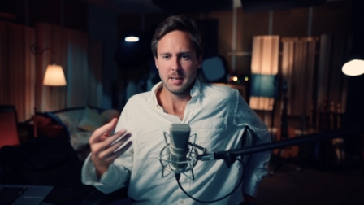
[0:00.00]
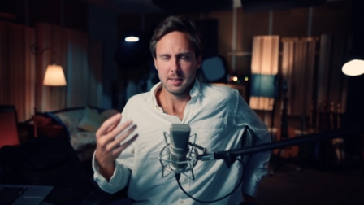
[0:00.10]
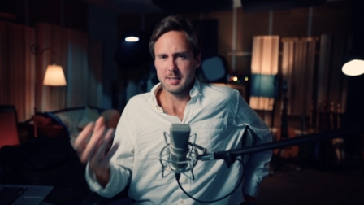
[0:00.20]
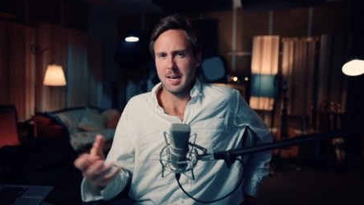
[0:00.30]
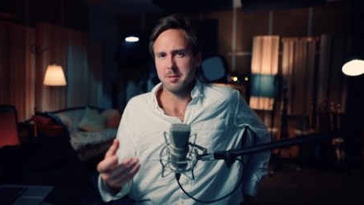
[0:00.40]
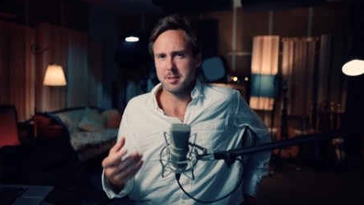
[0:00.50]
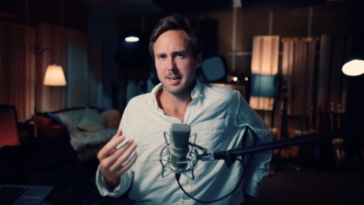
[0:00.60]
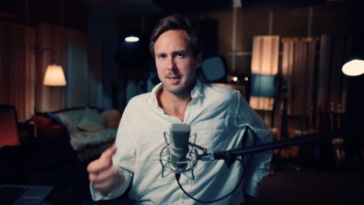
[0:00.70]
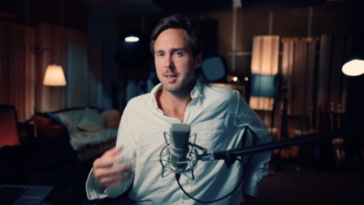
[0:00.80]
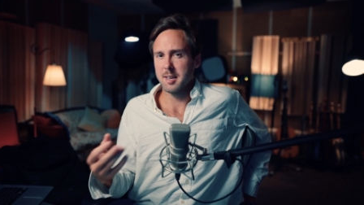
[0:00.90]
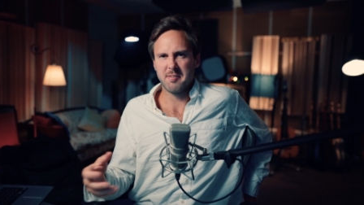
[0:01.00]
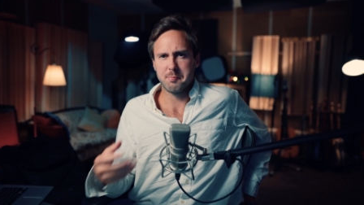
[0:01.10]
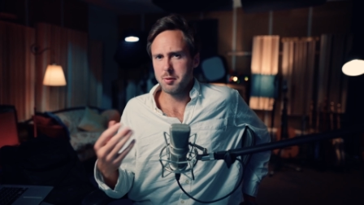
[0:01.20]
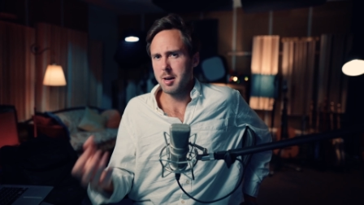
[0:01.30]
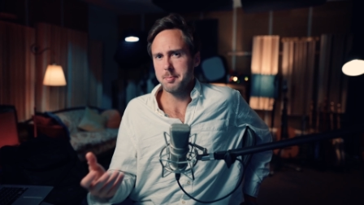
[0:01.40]
sounds like a lot of
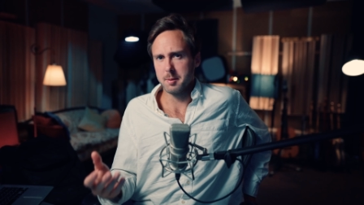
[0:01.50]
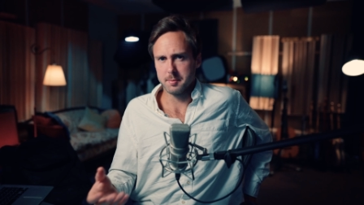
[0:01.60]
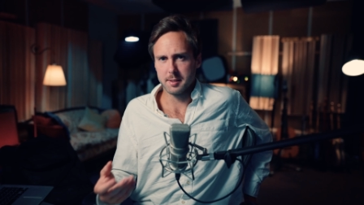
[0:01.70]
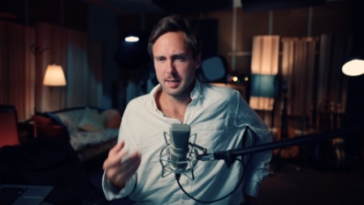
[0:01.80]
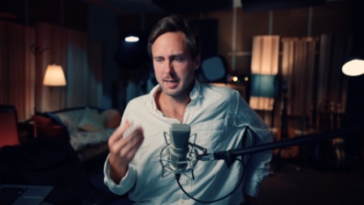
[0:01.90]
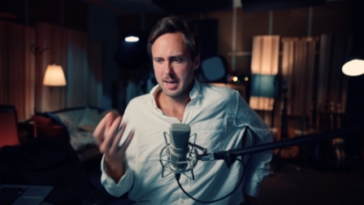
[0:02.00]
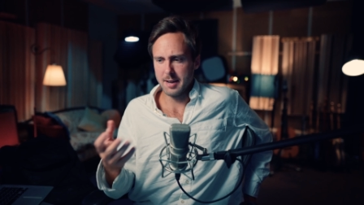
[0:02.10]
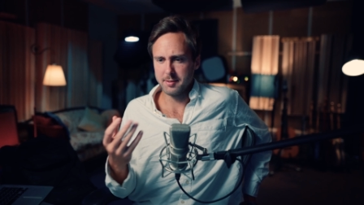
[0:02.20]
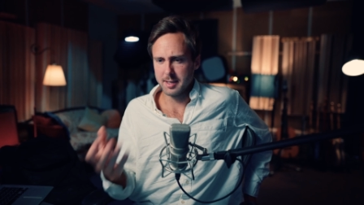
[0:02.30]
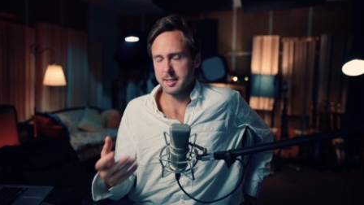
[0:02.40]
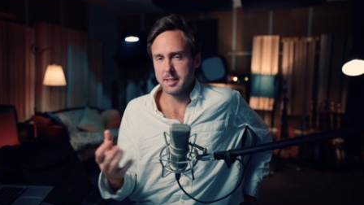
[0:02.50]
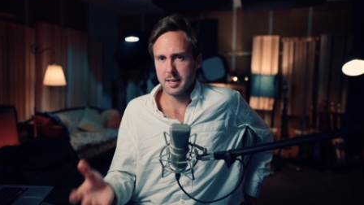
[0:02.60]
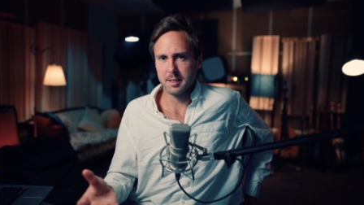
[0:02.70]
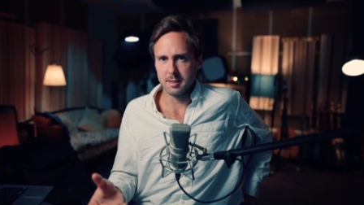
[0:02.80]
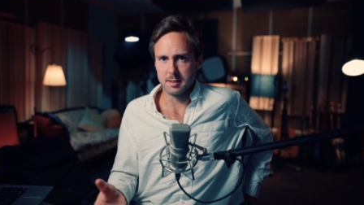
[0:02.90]
problems that I haven't
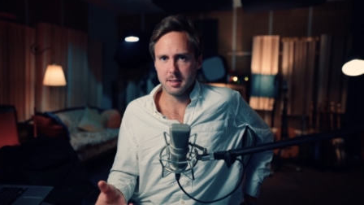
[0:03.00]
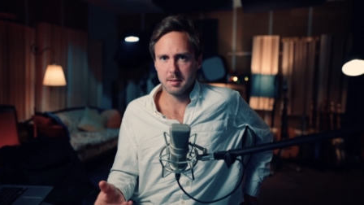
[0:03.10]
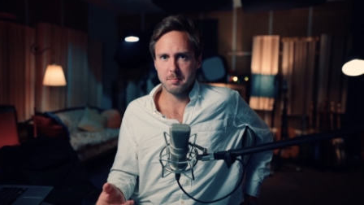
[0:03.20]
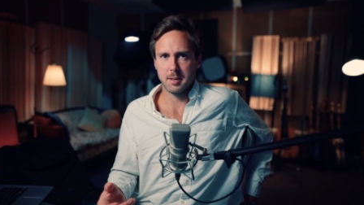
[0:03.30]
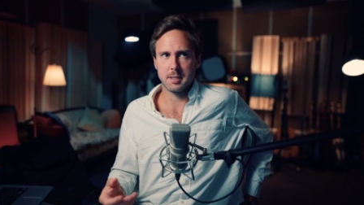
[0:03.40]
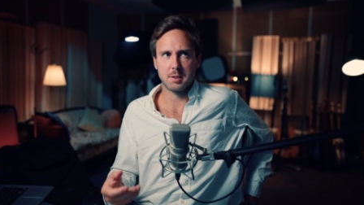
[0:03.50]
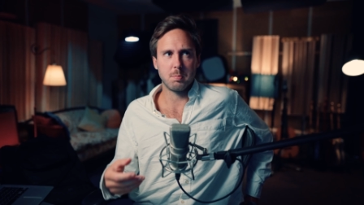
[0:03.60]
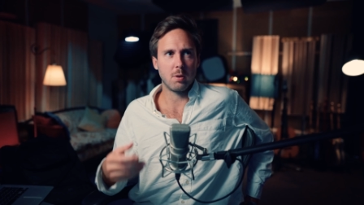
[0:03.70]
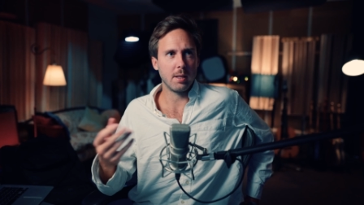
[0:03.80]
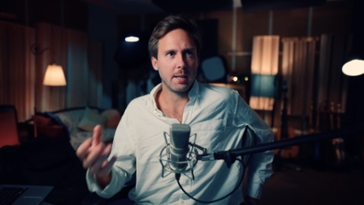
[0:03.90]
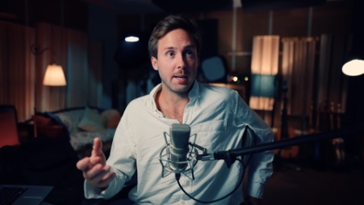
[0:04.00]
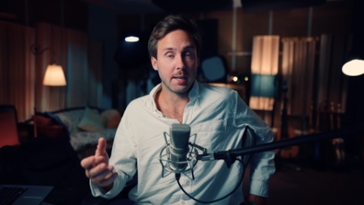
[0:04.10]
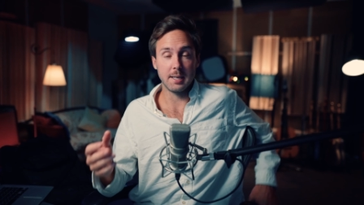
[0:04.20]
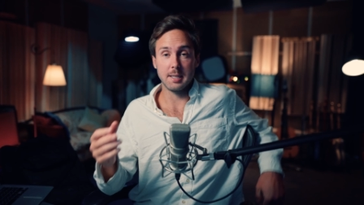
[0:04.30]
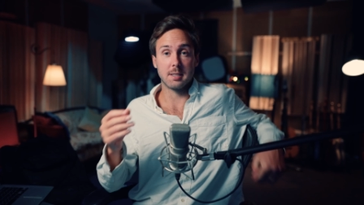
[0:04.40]
attended, but it's more like
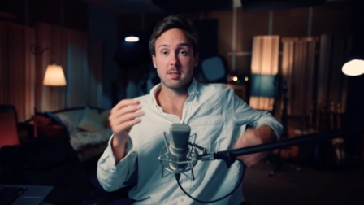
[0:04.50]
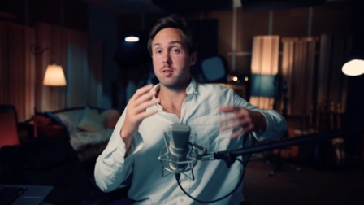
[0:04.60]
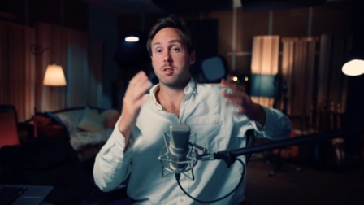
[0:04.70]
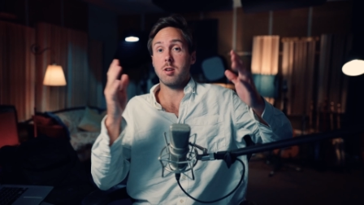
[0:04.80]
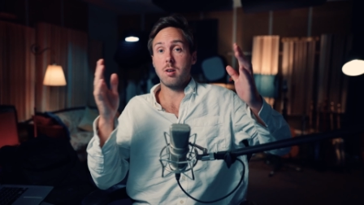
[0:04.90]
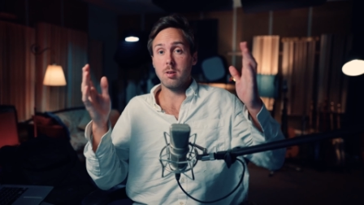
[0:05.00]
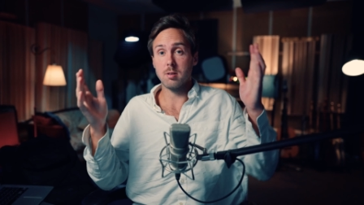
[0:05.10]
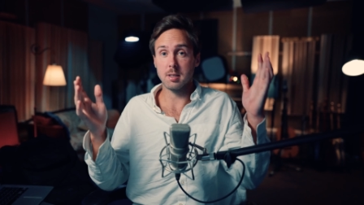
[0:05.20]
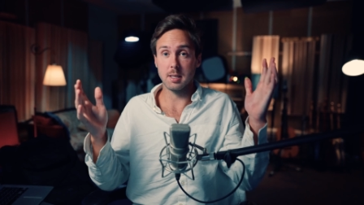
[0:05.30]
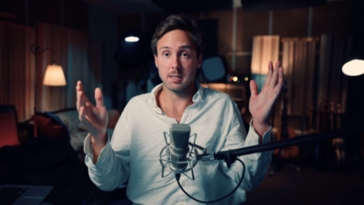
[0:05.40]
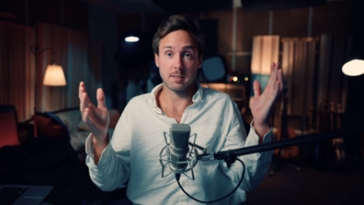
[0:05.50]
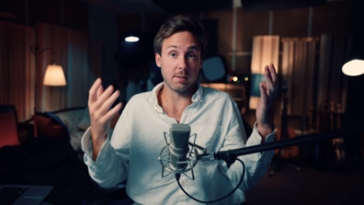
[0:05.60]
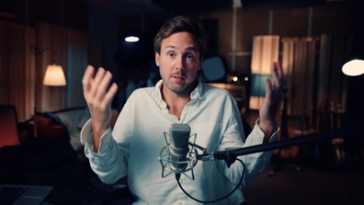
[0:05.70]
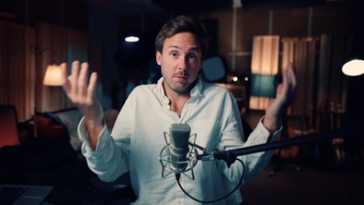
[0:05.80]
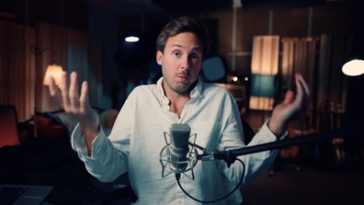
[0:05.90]
it's a song,
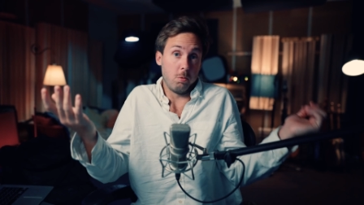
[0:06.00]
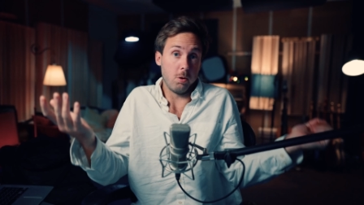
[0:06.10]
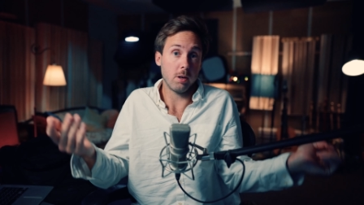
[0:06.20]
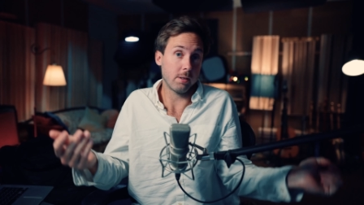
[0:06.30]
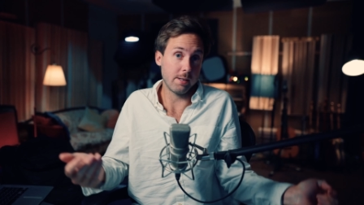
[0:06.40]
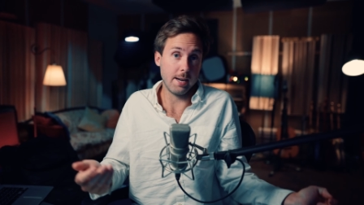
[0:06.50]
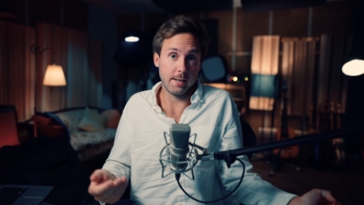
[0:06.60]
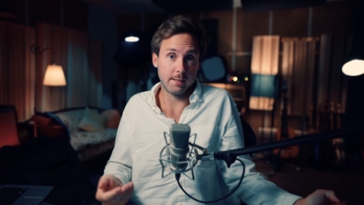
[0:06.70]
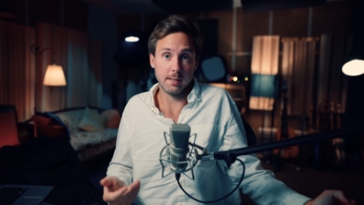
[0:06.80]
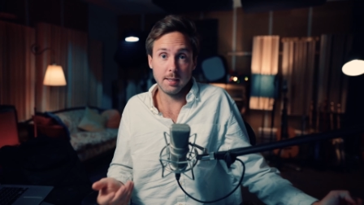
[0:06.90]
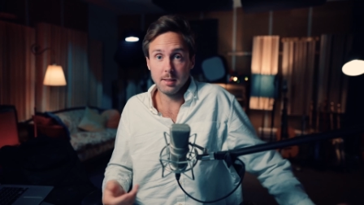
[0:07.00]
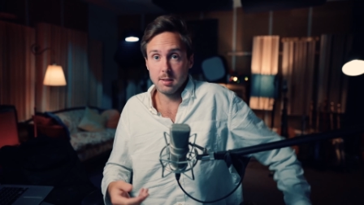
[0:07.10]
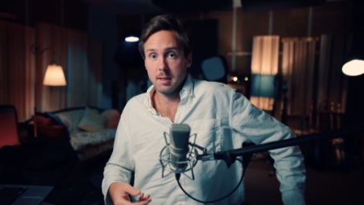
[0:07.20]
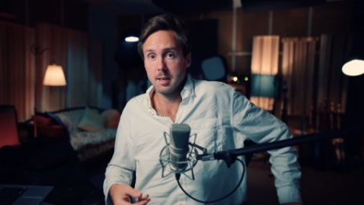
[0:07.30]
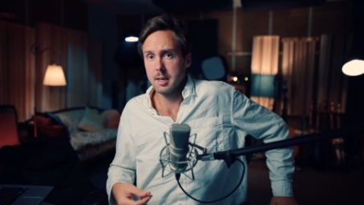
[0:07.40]
it works as it
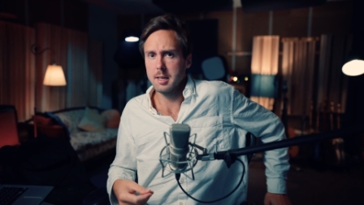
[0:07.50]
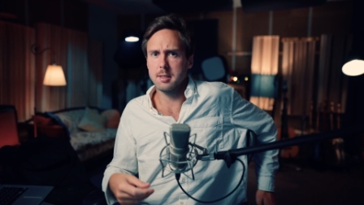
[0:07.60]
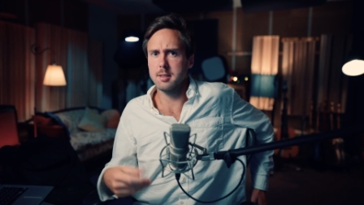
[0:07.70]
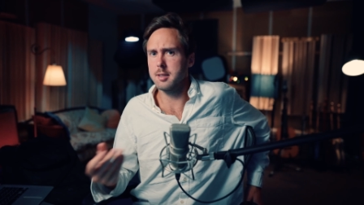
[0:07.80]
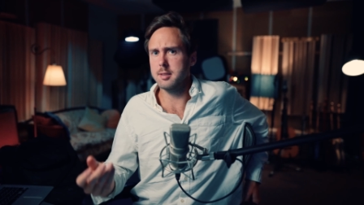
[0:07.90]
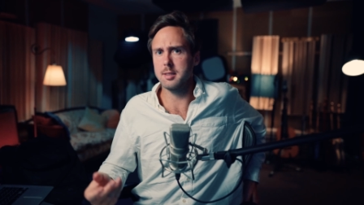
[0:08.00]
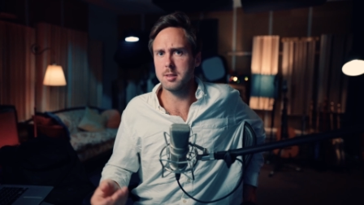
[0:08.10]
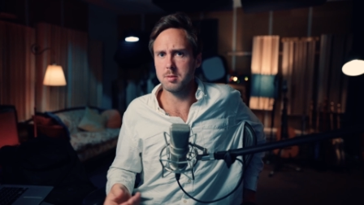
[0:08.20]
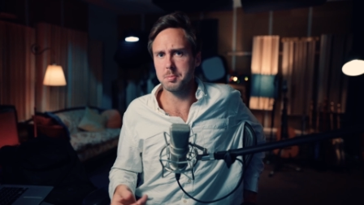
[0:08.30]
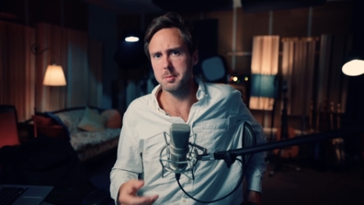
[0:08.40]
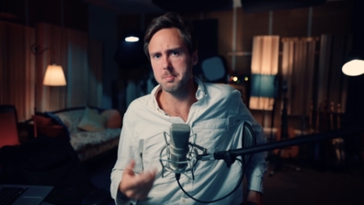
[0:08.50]
is. It doesn't need to be